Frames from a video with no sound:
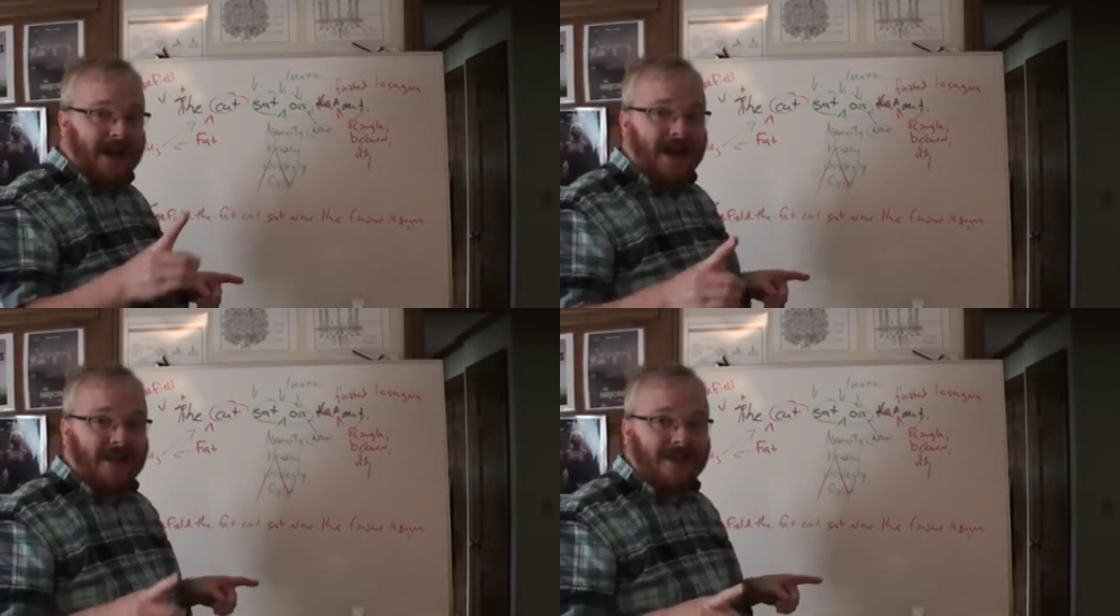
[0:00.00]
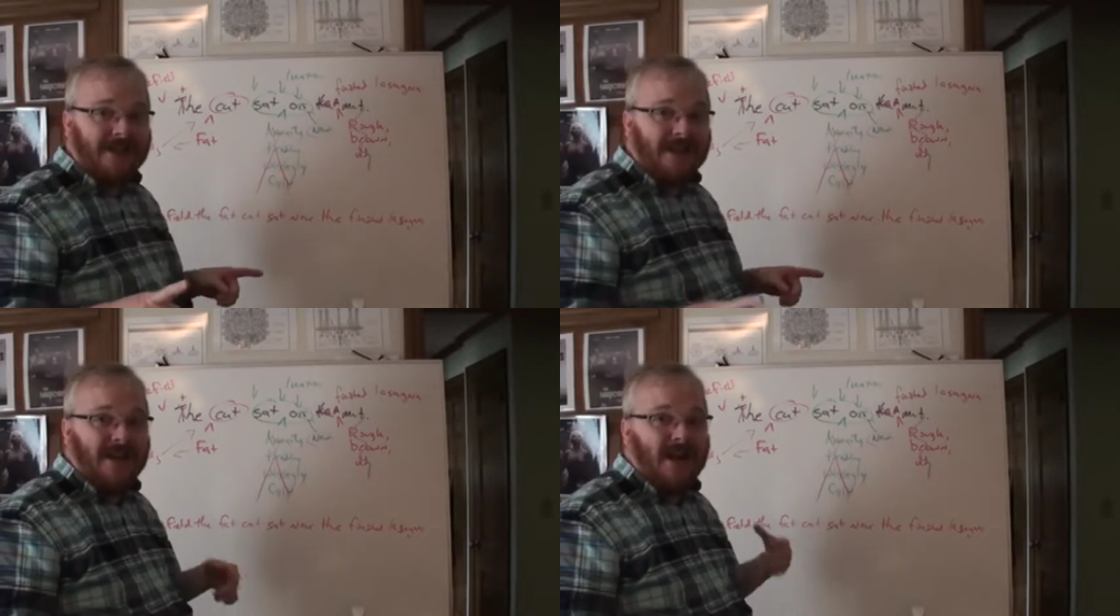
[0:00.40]
cat,
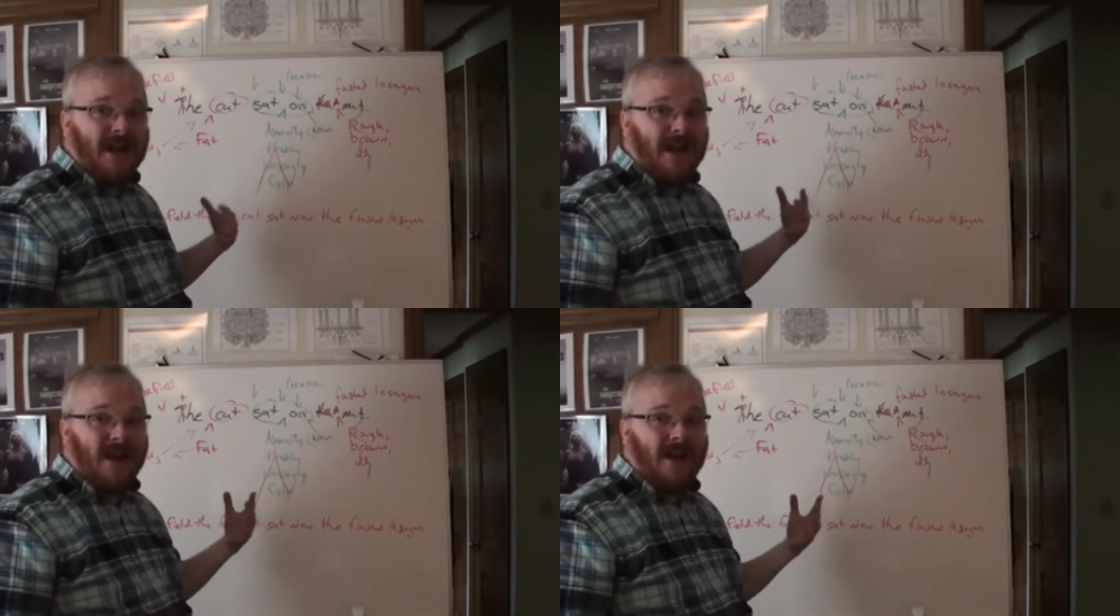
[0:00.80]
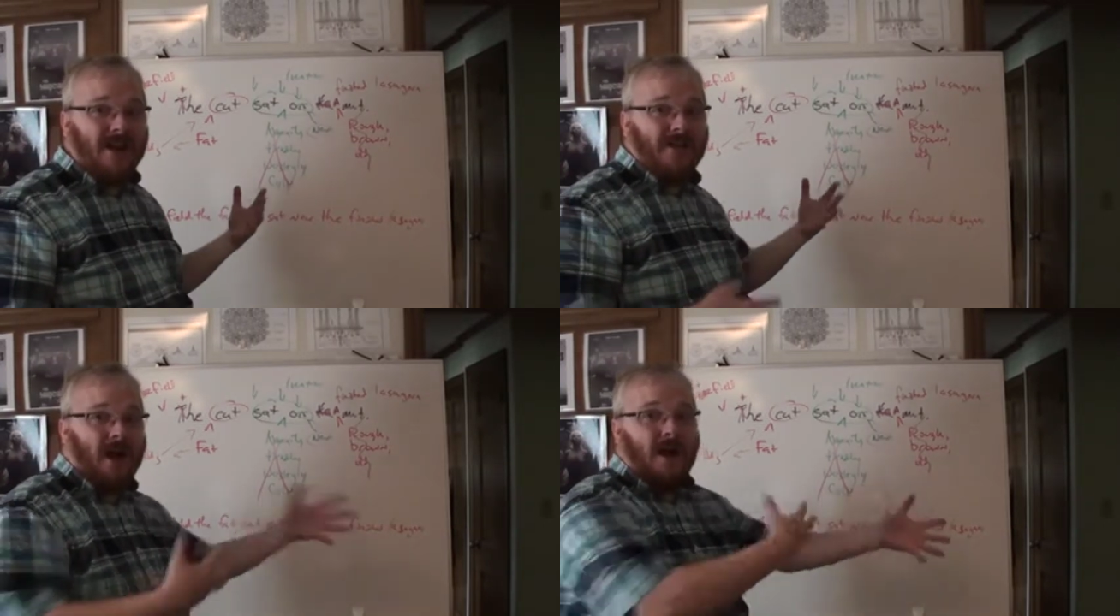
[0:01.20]

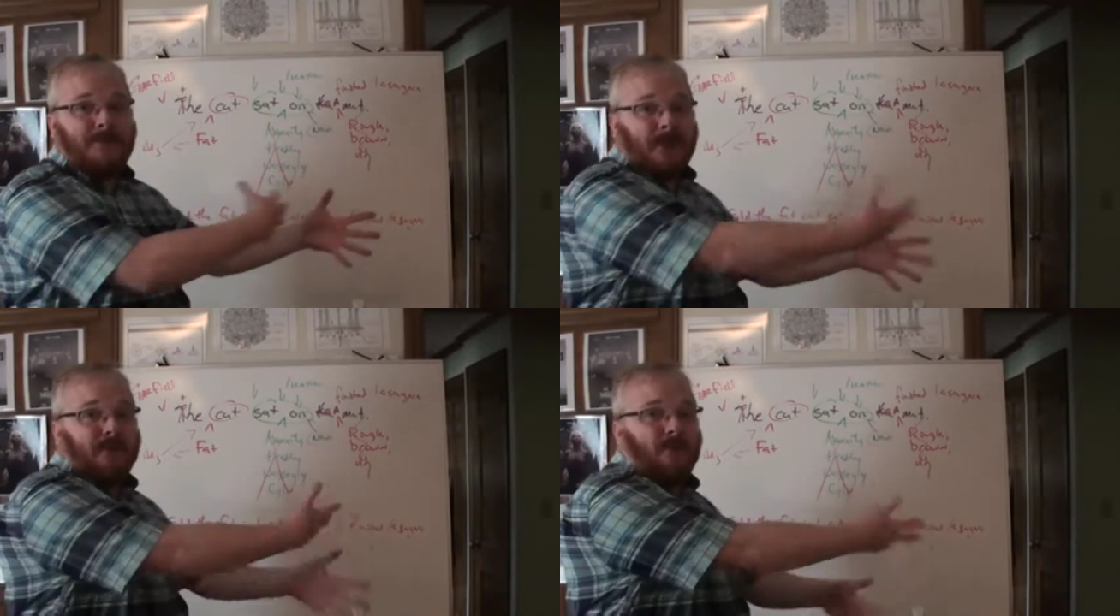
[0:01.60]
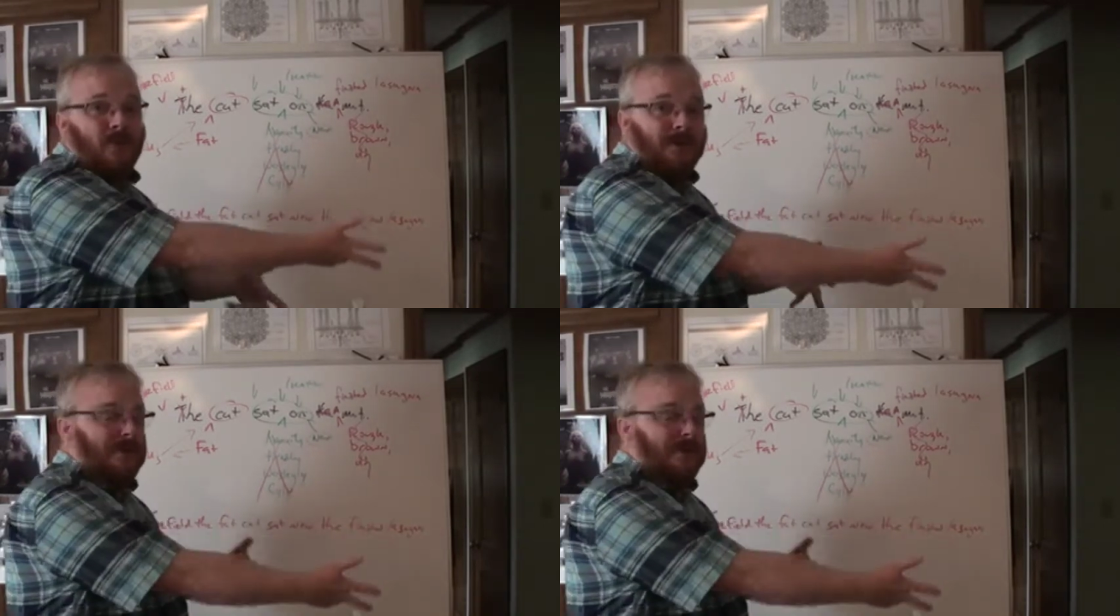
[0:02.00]
and the object where